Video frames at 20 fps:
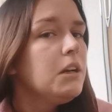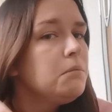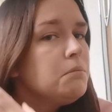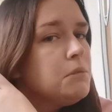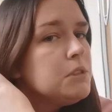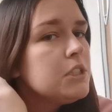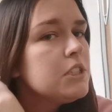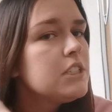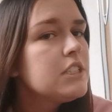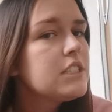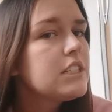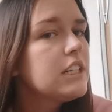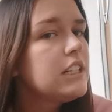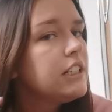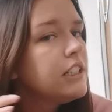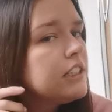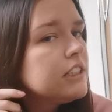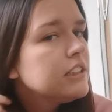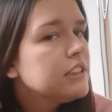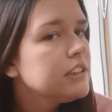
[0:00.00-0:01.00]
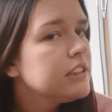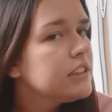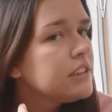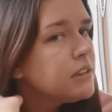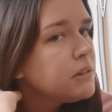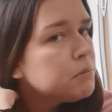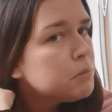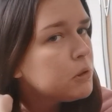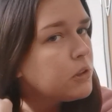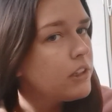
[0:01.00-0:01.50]
I'm just going to
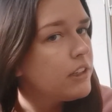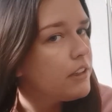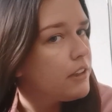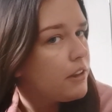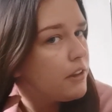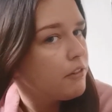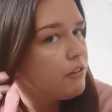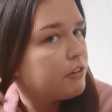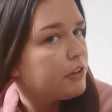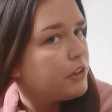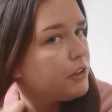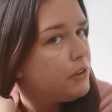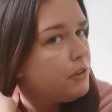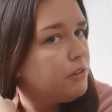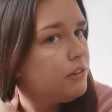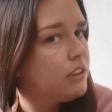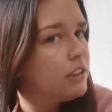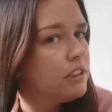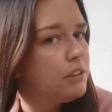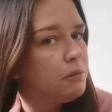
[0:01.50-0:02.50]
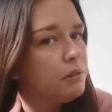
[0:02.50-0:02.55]
pull it through.